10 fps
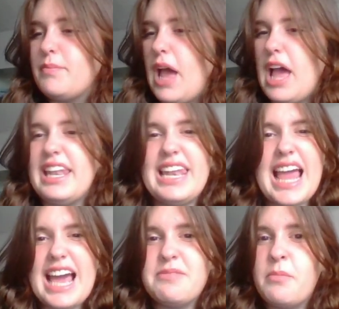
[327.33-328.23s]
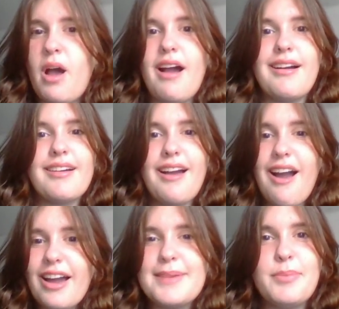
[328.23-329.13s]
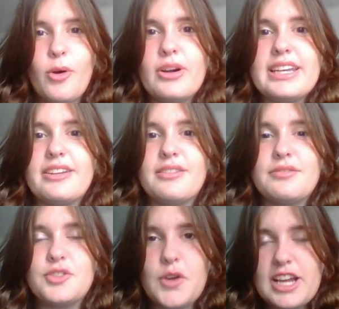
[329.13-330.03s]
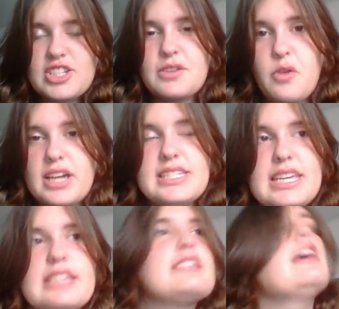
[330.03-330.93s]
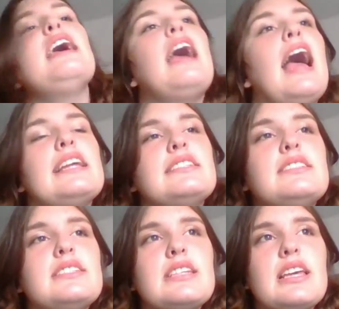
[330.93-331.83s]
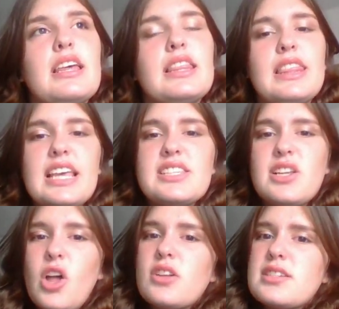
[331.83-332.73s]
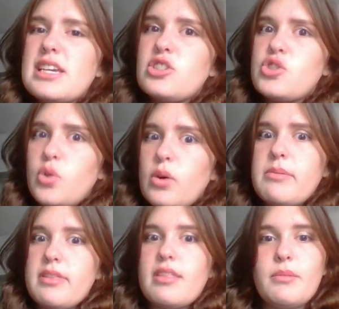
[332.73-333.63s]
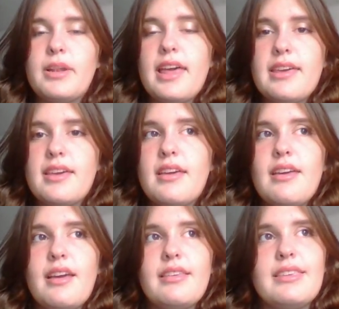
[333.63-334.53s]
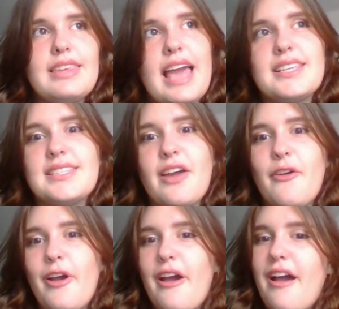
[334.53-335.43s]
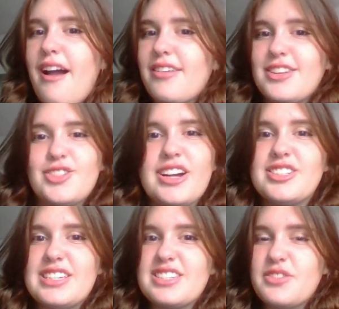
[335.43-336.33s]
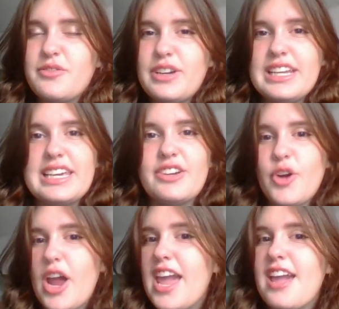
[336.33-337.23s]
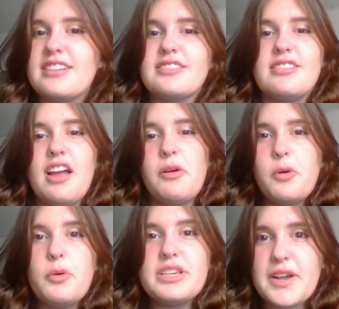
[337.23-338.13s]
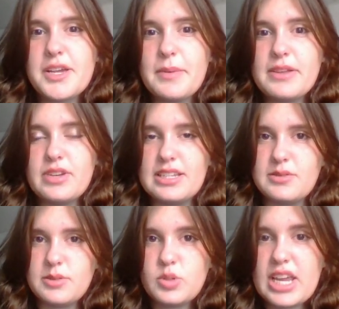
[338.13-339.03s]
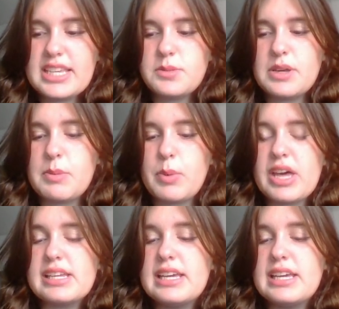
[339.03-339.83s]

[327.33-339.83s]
landmark high point of tragic writing, and there's a lot to enjoy within the play. Yes, there are other tragedies that are really great, and I'll always recommend reading some Shakespeare, but